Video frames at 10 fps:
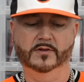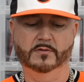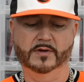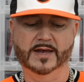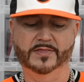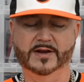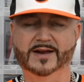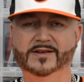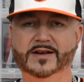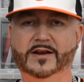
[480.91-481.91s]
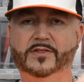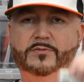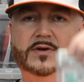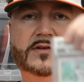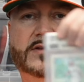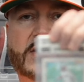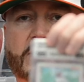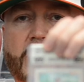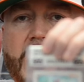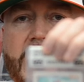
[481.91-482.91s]
Then we got the nineteen eighty-three
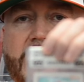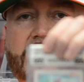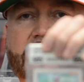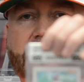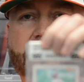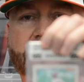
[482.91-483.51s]
Tim Raines.